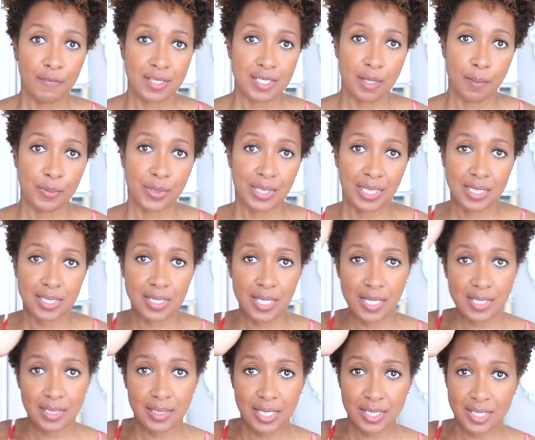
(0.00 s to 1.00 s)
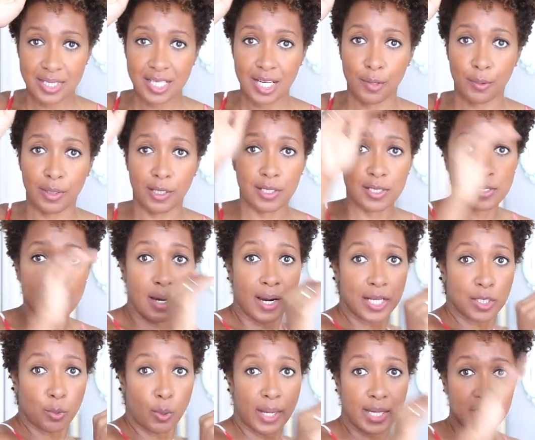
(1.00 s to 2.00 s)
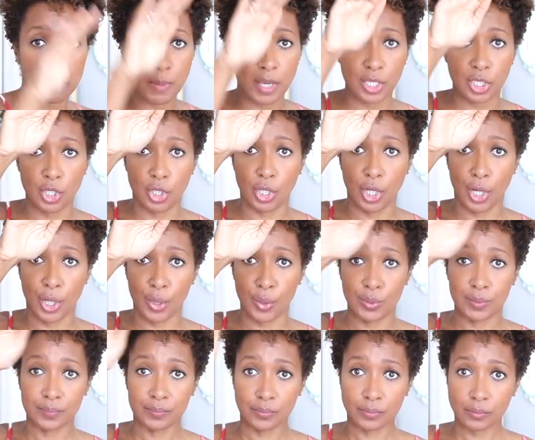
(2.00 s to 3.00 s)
for something that doesn't necessarily sideways make you go